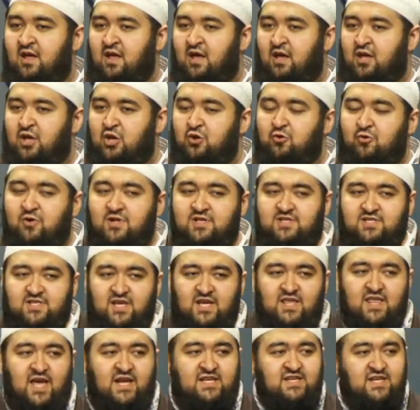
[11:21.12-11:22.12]
you will
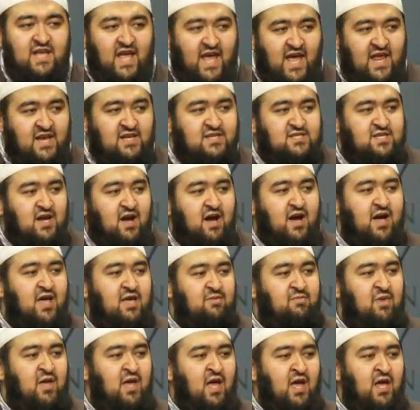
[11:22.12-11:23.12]
see that in
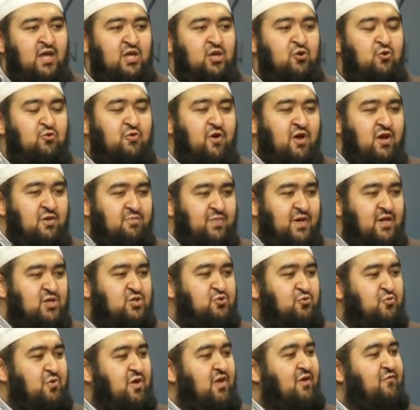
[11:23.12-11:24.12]
time, you can be
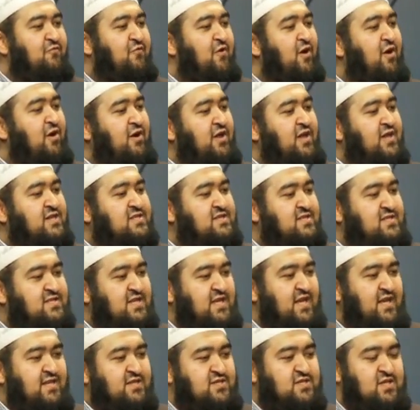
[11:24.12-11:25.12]
doing various
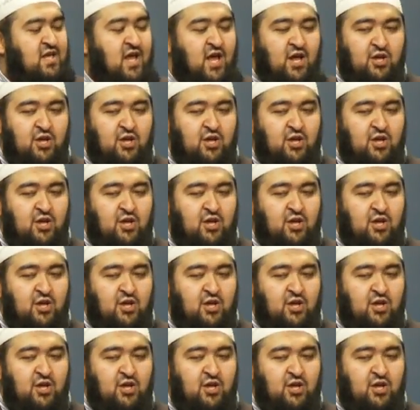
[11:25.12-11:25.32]
deeds.